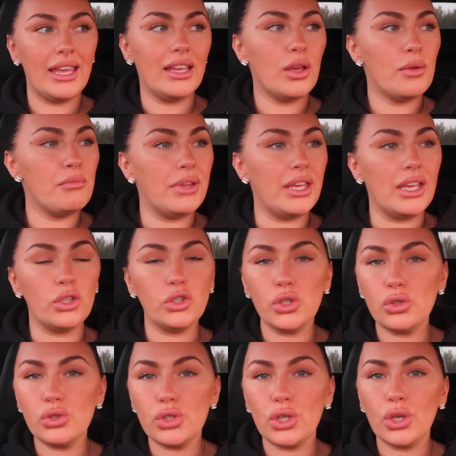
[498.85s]
It can be
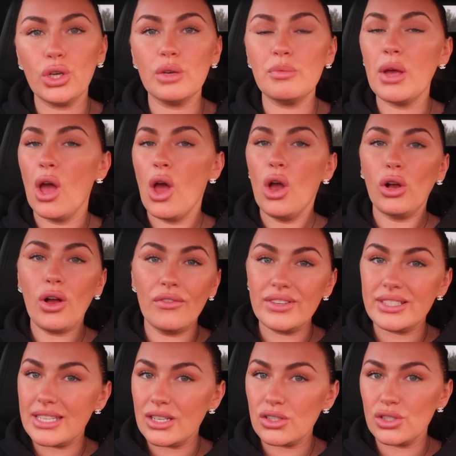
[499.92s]
YouTube,
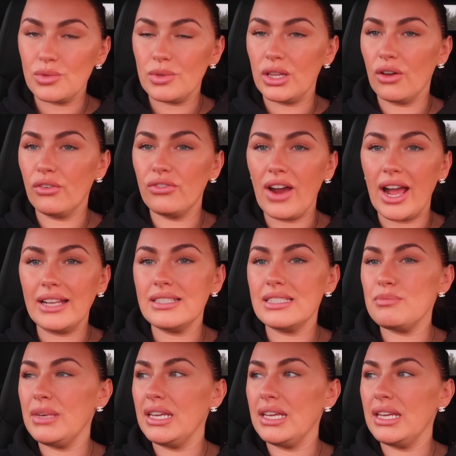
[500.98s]
conversations with your friends,